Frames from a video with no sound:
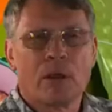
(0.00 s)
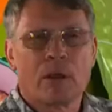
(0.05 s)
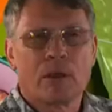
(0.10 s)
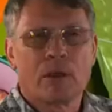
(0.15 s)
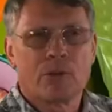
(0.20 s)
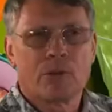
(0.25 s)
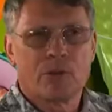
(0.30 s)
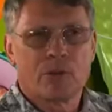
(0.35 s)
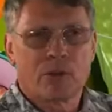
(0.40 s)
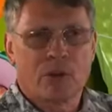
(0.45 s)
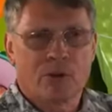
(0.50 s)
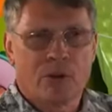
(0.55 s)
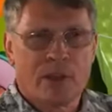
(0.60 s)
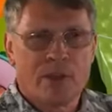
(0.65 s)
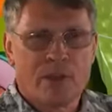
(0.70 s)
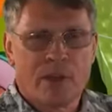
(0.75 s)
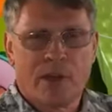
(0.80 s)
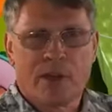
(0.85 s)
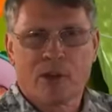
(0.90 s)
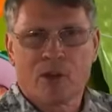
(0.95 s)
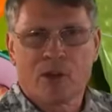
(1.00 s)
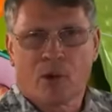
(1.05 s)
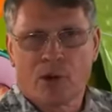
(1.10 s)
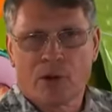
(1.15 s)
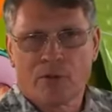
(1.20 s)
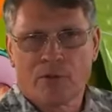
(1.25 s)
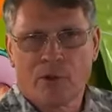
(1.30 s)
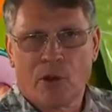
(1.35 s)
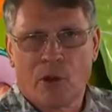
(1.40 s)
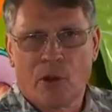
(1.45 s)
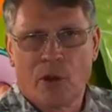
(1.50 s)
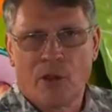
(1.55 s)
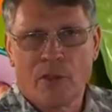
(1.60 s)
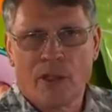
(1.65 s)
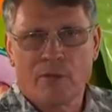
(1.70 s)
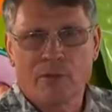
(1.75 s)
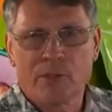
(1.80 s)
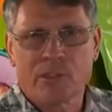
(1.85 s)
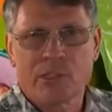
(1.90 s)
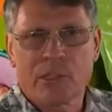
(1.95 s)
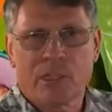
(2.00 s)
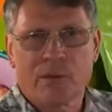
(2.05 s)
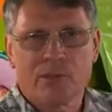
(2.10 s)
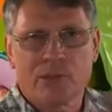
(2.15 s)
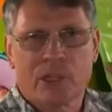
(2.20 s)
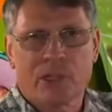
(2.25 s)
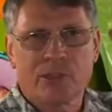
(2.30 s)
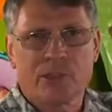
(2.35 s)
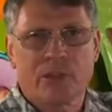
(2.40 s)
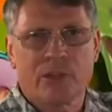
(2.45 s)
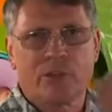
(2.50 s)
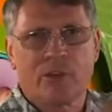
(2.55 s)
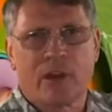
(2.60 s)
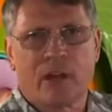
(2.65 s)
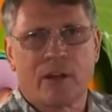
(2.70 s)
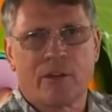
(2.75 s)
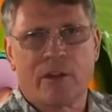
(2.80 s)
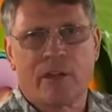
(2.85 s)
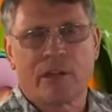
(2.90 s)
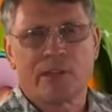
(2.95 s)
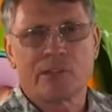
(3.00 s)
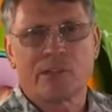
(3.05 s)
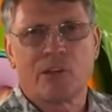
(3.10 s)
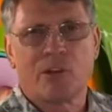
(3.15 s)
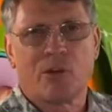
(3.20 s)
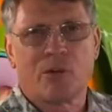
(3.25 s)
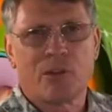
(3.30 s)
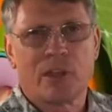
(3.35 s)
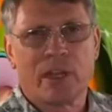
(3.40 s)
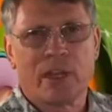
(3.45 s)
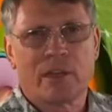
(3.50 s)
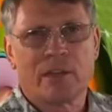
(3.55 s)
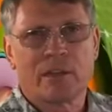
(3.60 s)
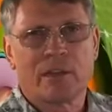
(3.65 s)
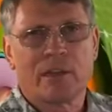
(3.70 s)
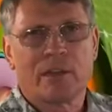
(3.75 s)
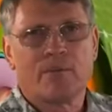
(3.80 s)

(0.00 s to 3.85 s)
would you agree that in a court of law, they would say, objection, Your Honor, he doesn't know that.